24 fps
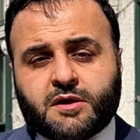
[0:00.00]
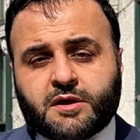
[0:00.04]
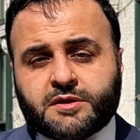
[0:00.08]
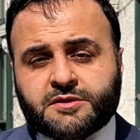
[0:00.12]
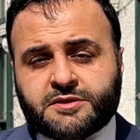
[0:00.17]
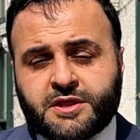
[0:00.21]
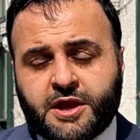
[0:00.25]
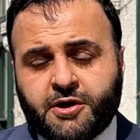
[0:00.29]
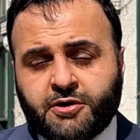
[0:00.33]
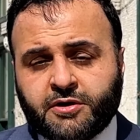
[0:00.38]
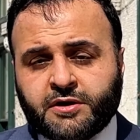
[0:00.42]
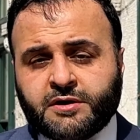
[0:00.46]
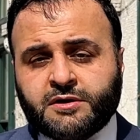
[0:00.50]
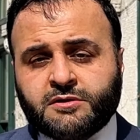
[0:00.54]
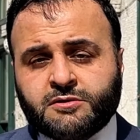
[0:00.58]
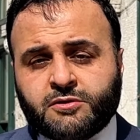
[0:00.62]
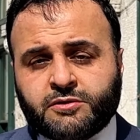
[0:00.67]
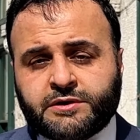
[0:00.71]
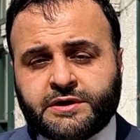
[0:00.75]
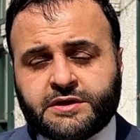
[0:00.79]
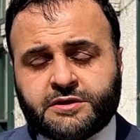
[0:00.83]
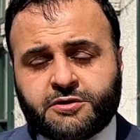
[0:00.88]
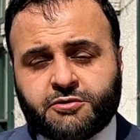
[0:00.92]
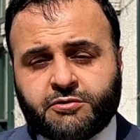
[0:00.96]
they're going to
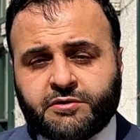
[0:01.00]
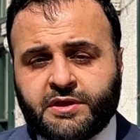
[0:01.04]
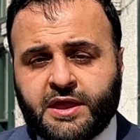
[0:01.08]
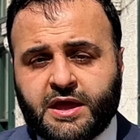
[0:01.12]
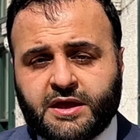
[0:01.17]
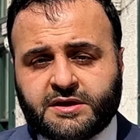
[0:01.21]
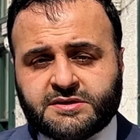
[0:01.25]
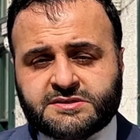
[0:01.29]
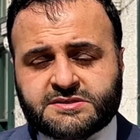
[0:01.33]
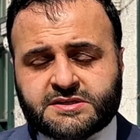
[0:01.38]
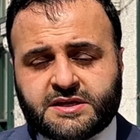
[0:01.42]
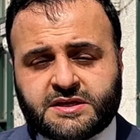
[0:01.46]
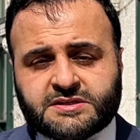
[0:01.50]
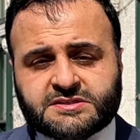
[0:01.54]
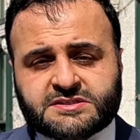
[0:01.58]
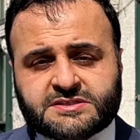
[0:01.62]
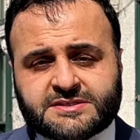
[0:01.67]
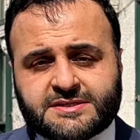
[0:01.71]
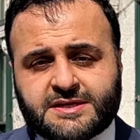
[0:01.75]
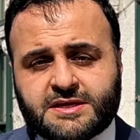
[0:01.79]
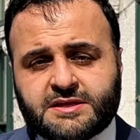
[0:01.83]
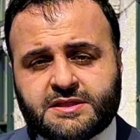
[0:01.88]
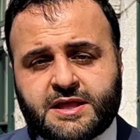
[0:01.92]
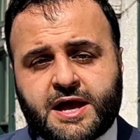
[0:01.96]
look at your case and
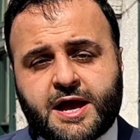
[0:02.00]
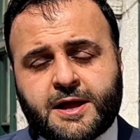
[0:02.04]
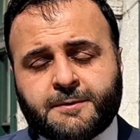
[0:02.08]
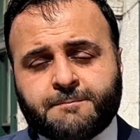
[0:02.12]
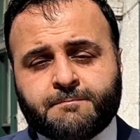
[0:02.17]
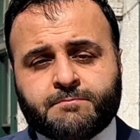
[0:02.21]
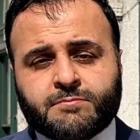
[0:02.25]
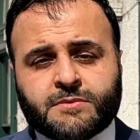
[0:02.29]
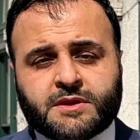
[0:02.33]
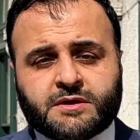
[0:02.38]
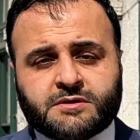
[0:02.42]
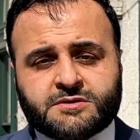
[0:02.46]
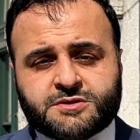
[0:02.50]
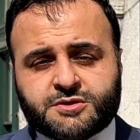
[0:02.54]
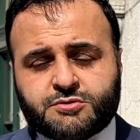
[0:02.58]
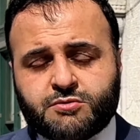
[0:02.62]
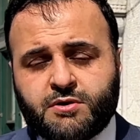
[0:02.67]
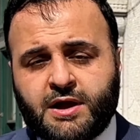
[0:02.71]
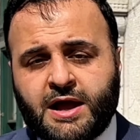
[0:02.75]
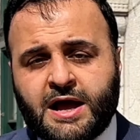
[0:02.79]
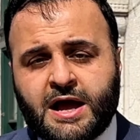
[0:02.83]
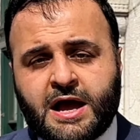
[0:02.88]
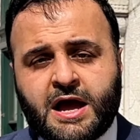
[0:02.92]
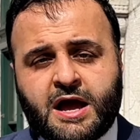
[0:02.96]
see that do you
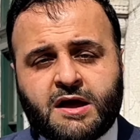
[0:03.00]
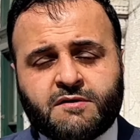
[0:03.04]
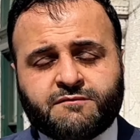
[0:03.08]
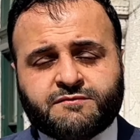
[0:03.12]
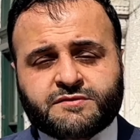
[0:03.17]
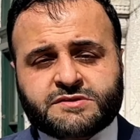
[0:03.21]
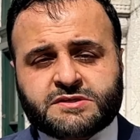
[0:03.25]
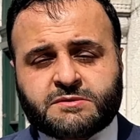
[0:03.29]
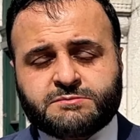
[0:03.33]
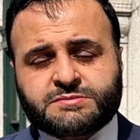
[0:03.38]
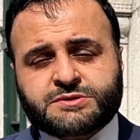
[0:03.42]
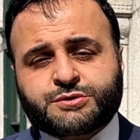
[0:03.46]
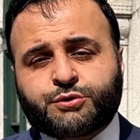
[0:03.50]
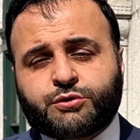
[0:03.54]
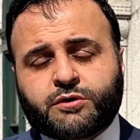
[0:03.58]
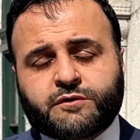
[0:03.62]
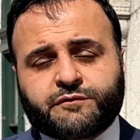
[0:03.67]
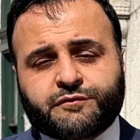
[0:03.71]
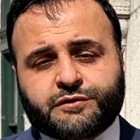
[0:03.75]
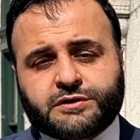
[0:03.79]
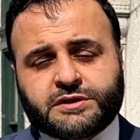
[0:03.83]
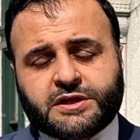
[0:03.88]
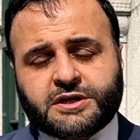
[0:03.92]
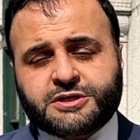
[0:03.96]
have some sort
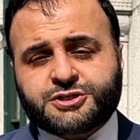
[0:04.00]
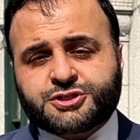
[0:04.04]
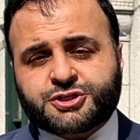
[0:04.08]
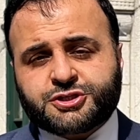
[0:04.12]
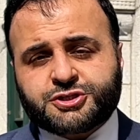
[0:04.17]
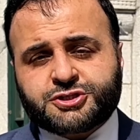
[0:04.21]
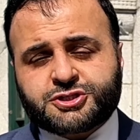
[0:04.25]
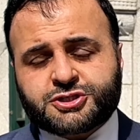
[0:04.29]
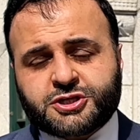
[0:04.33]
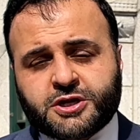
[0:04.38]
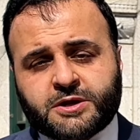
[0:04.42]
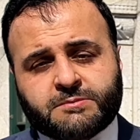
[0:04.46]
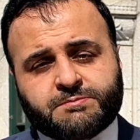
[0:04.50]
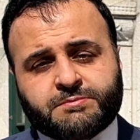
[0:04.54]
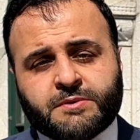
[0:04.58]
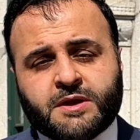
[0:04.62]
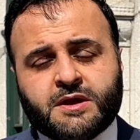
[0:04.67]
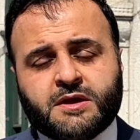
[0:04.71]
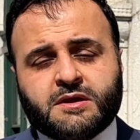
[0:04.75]
of relationship